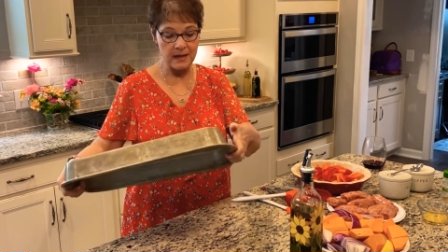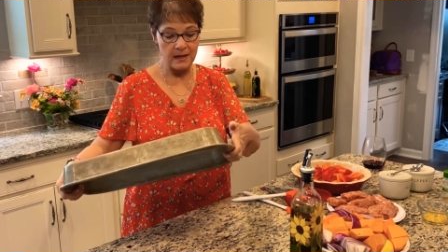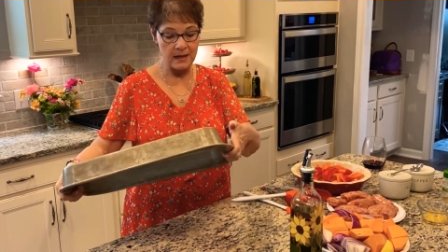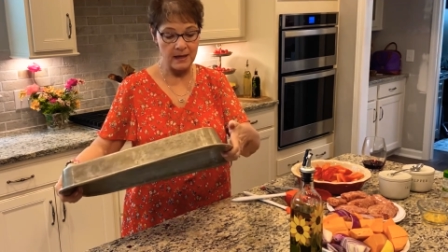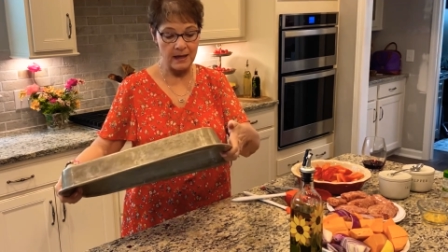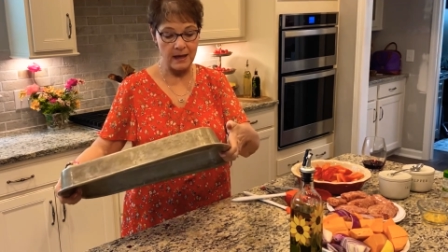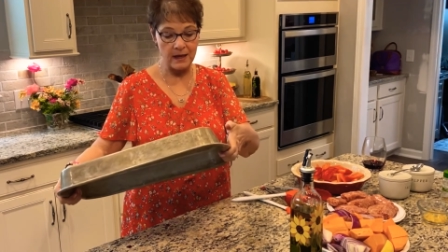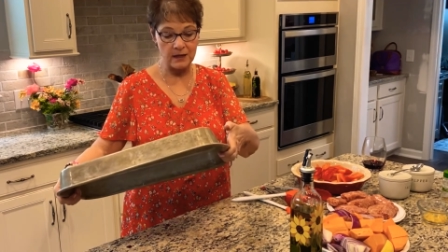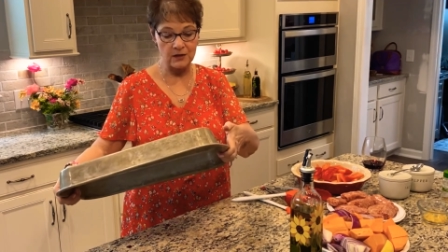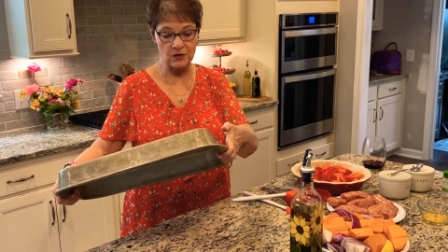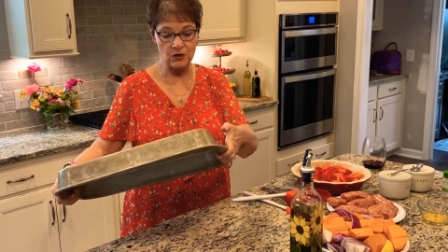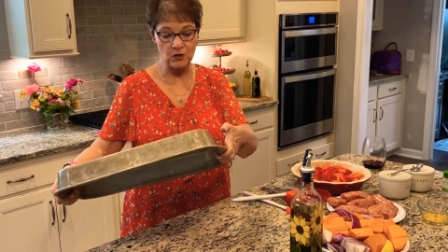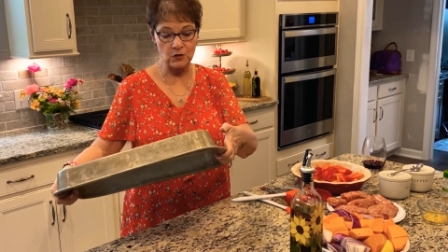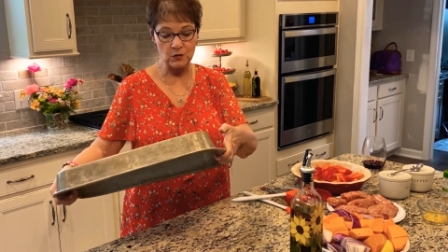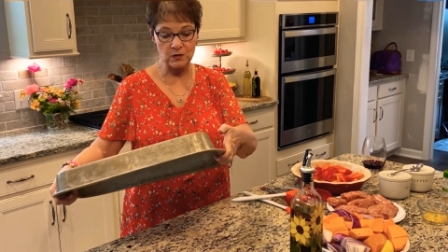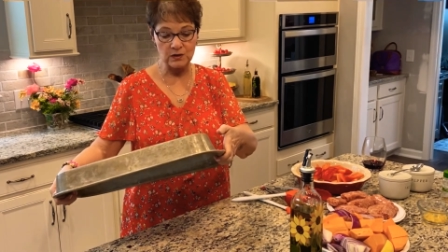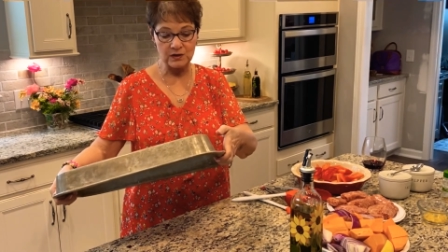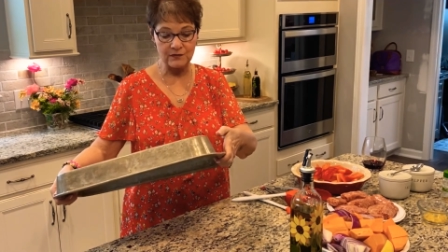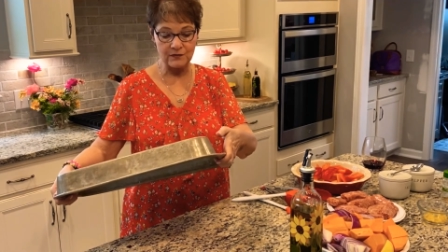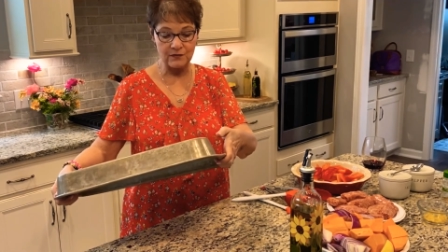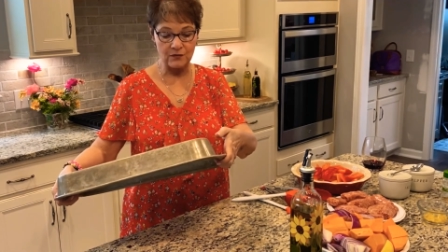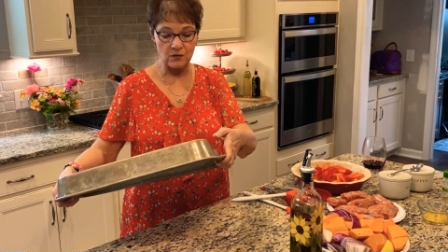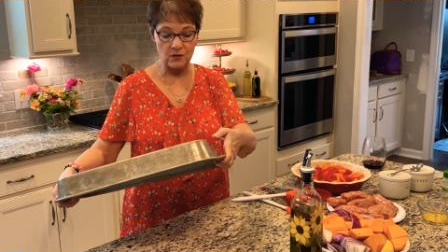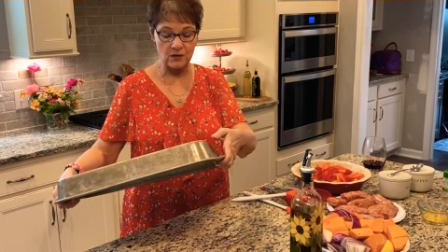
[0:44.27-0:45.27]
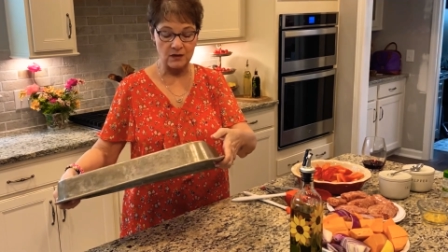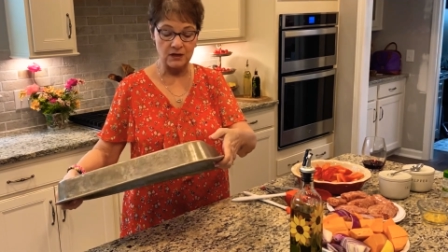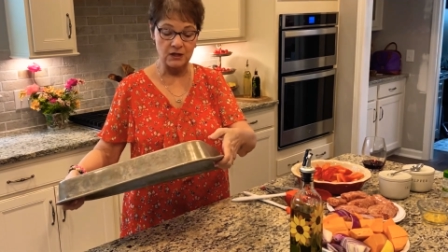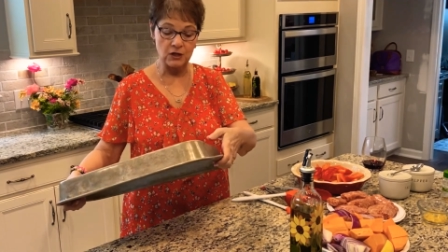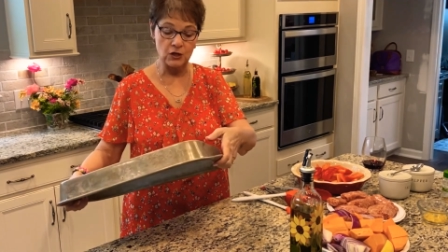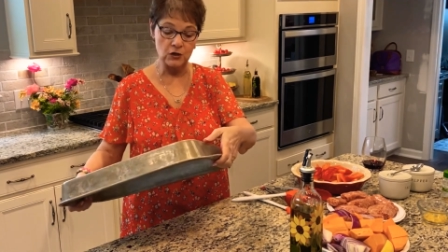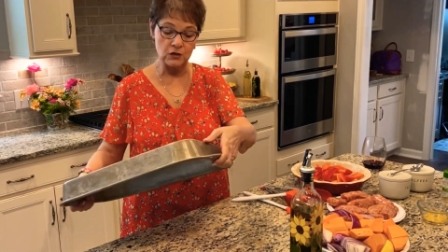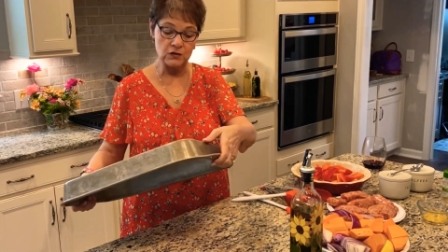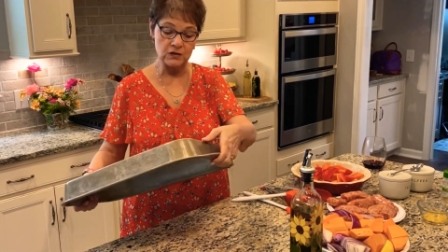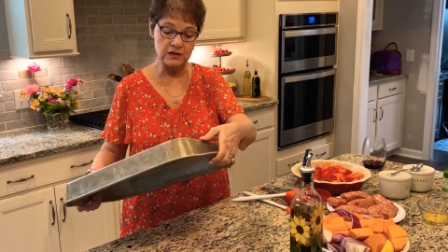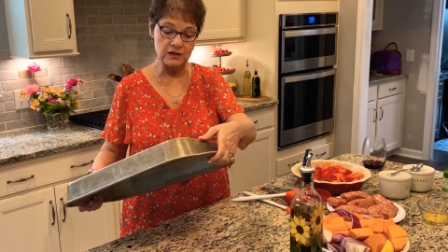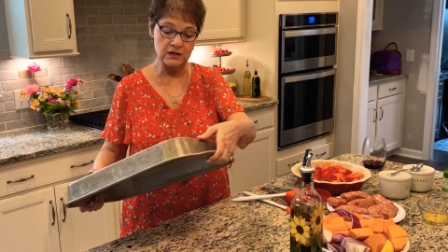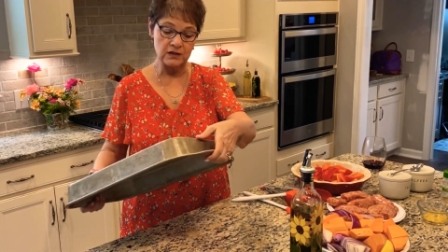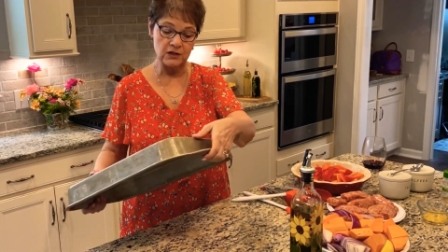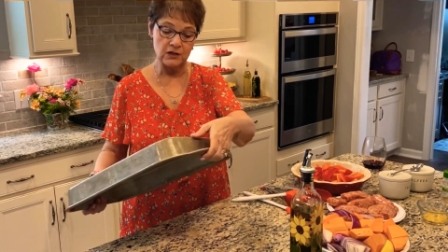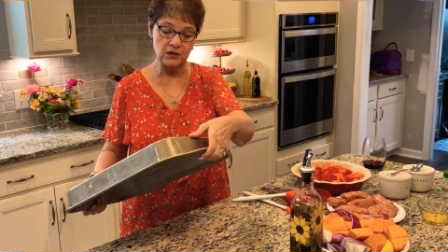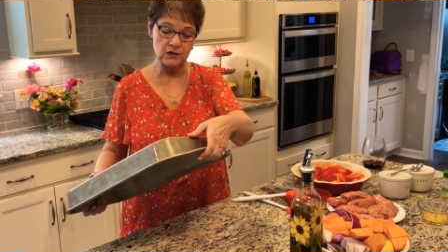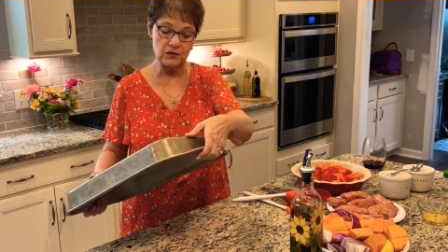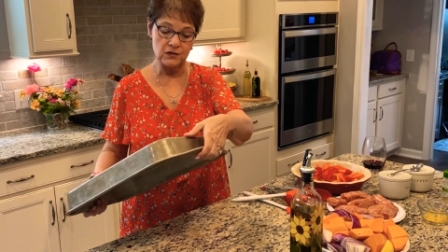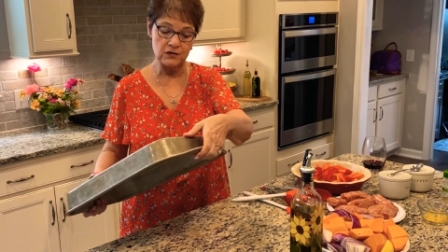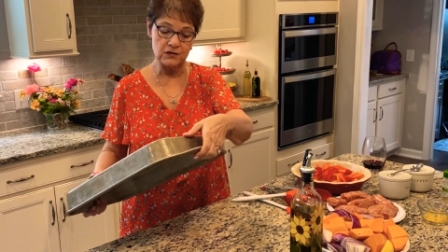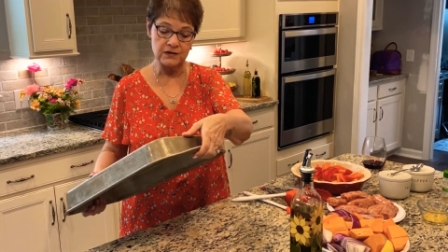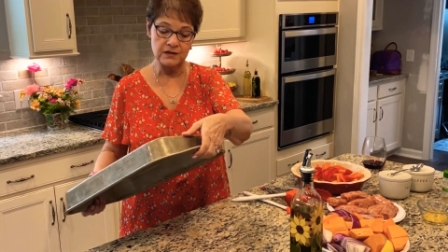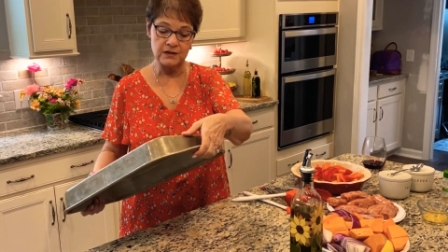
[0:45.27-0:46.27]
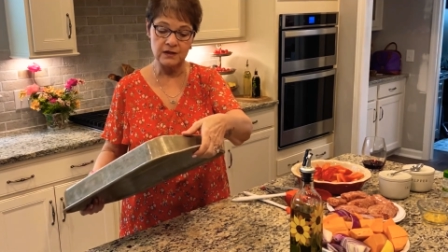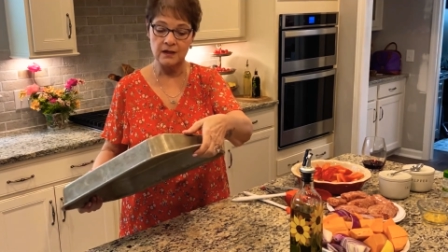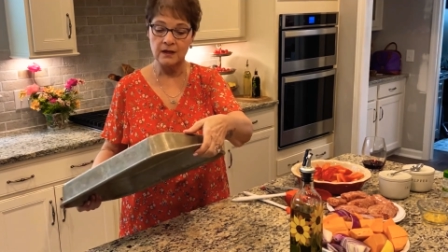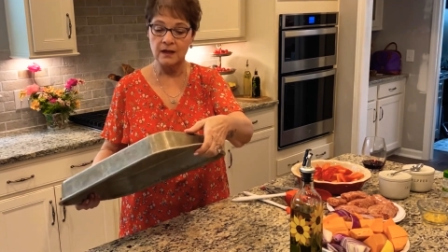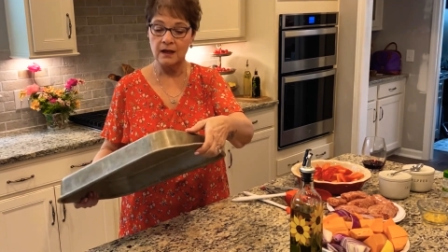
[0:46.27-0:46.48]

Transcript: had used for years and years,